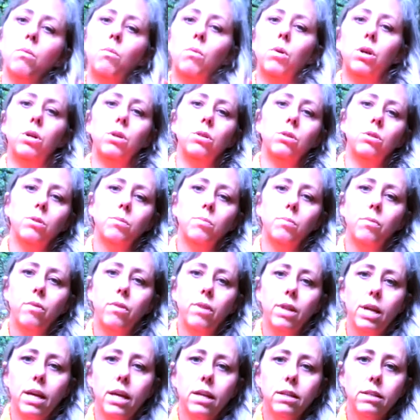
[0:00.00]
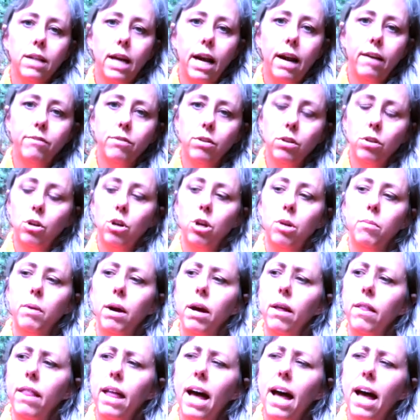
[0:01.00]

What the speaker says: worst thing to have to learn about.